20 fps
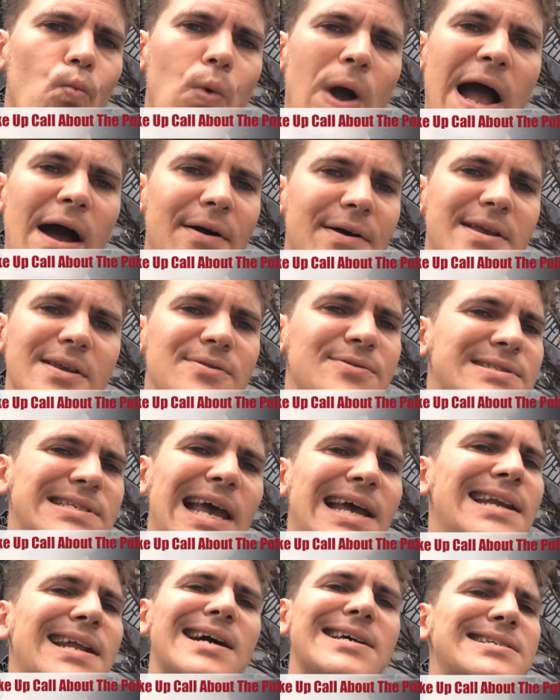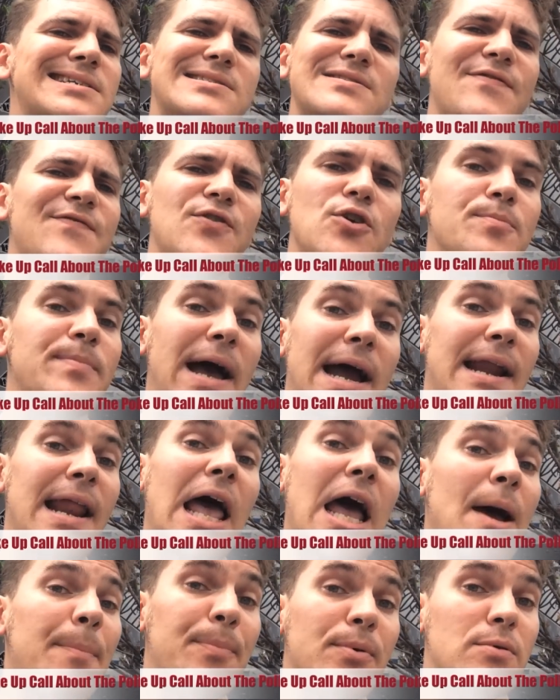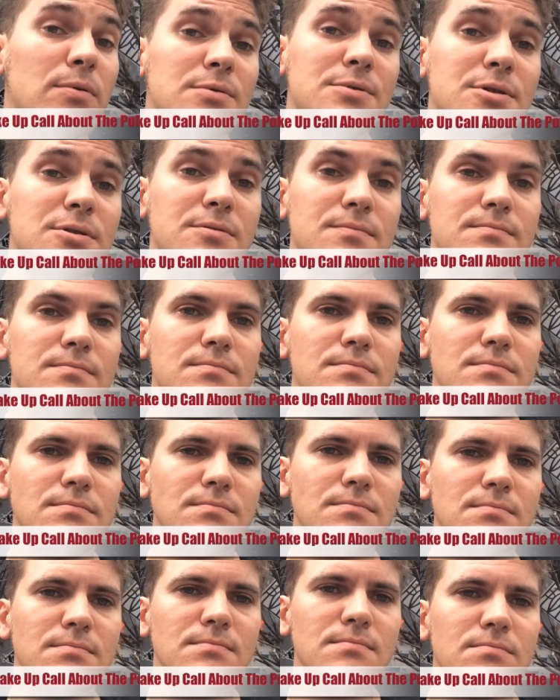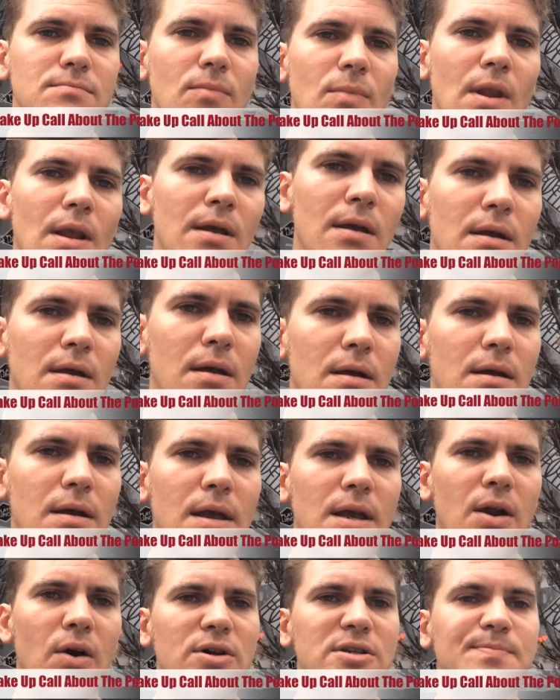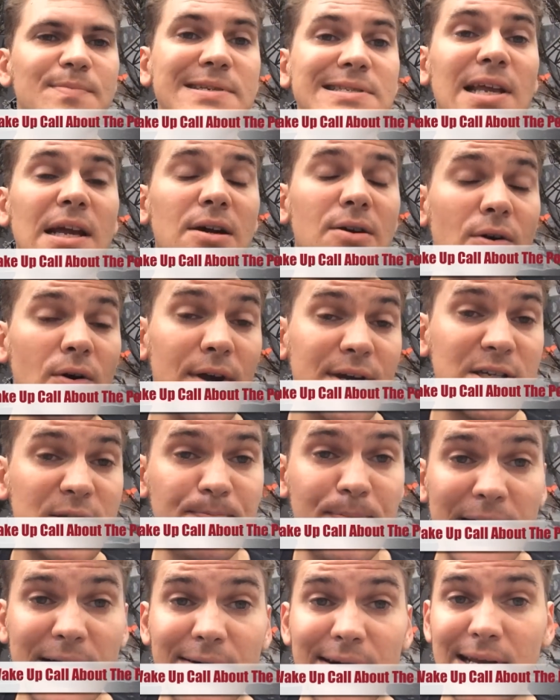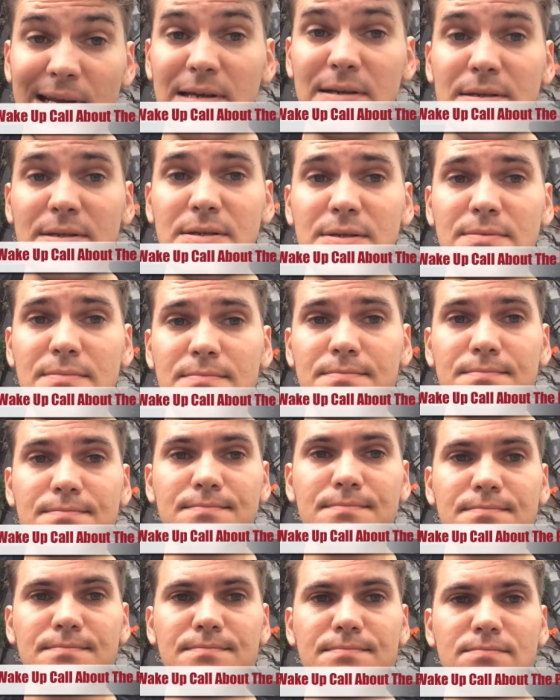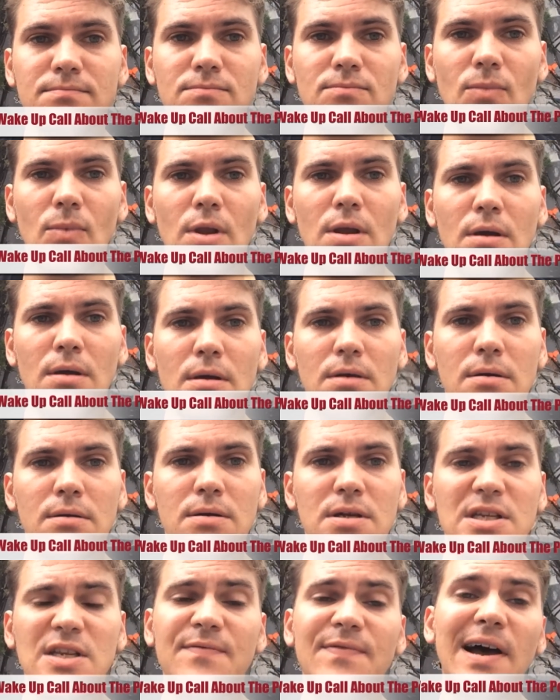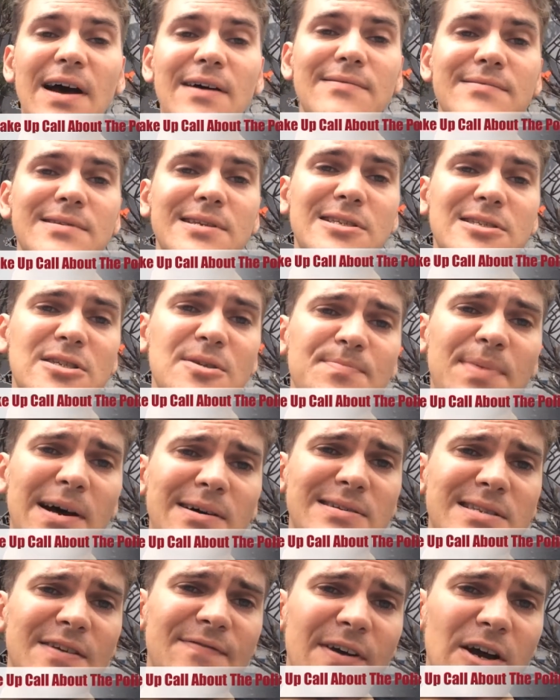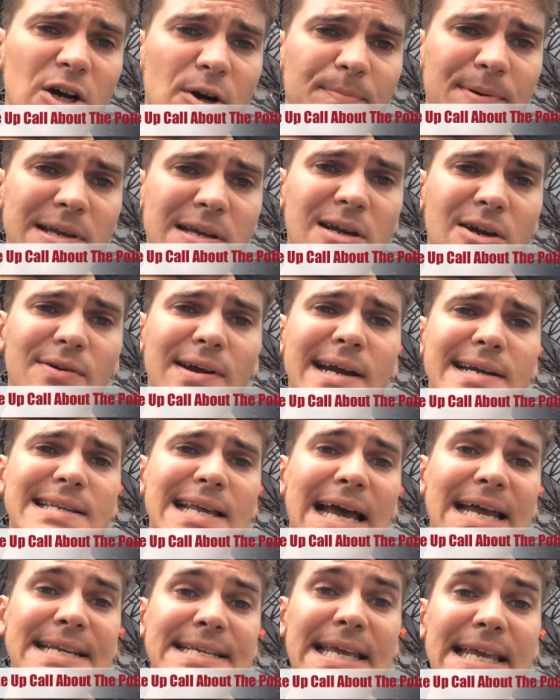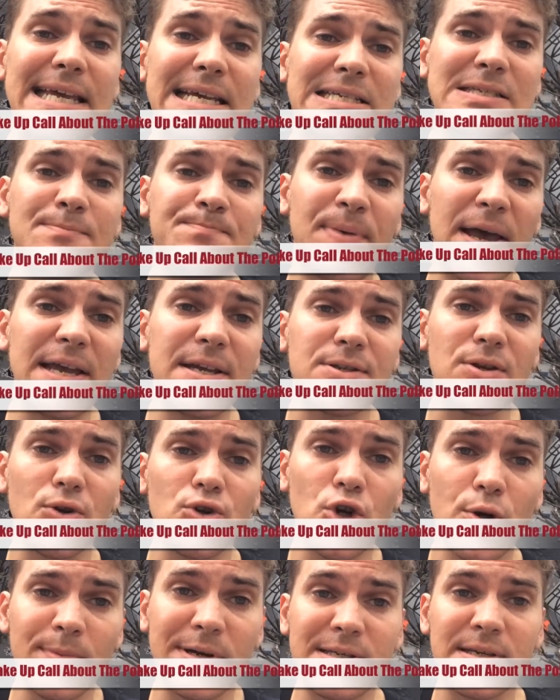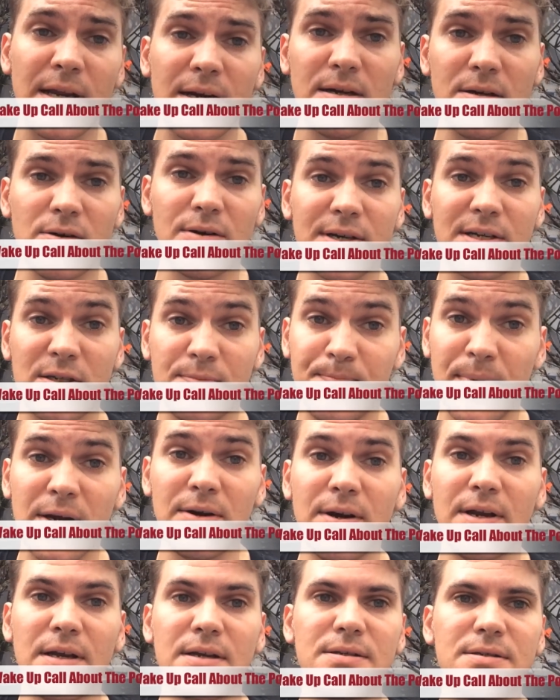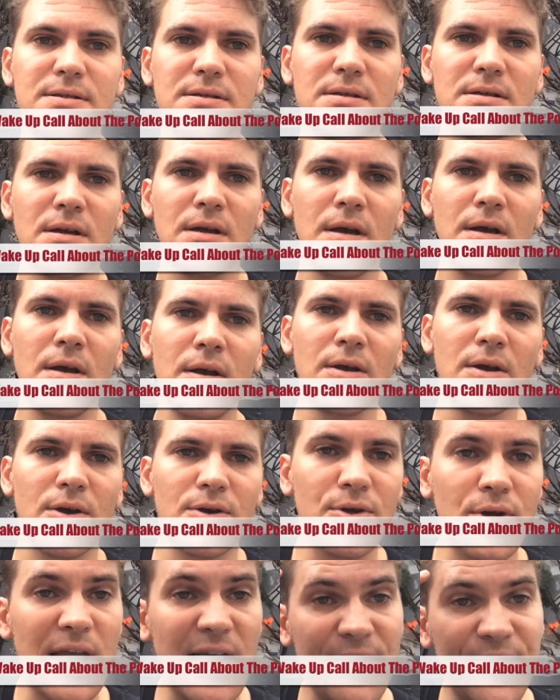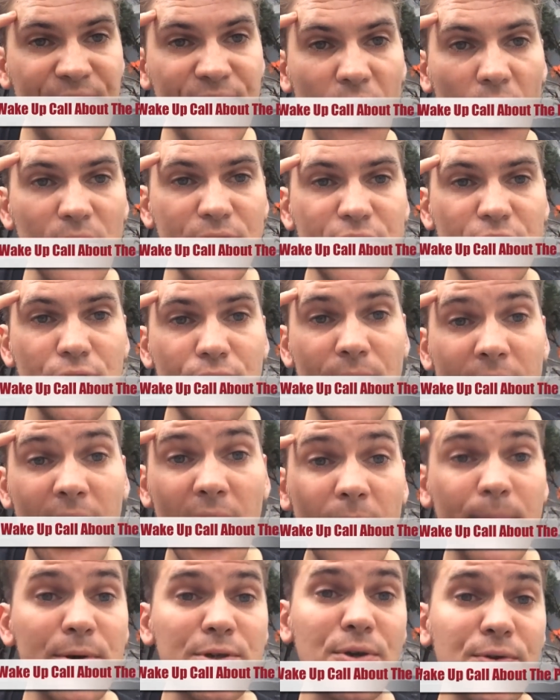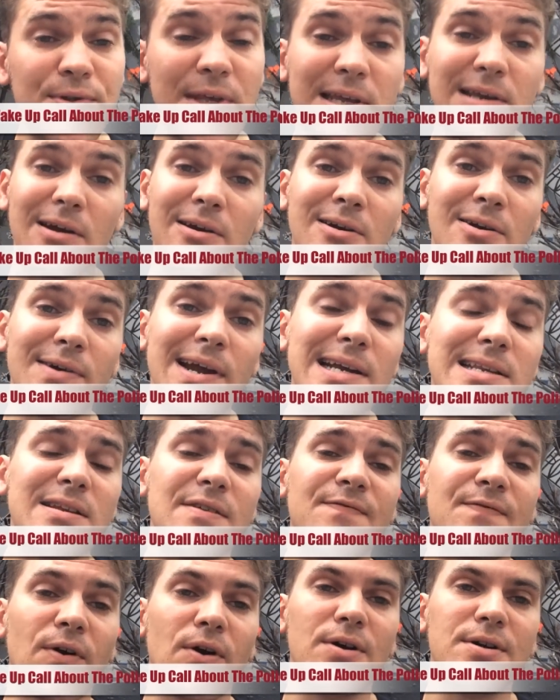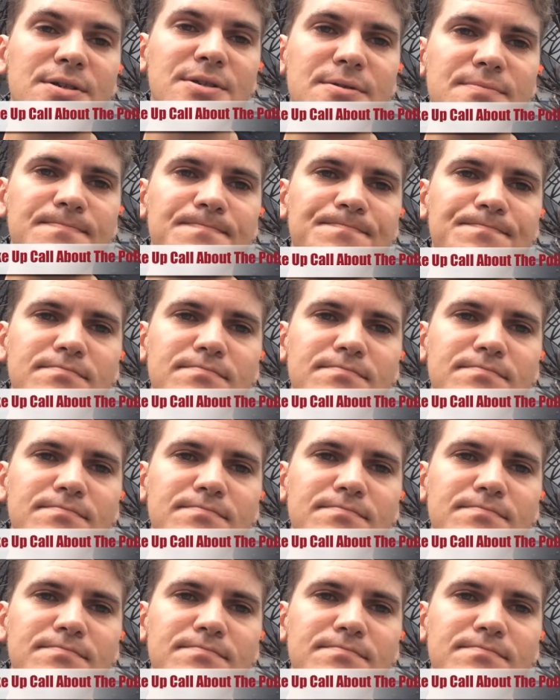how can you say to us it's a few bad apples? You know, it's material experience. It's about developing correct ideas based on your material experience. You have thoughts in your head which you think are correct at first.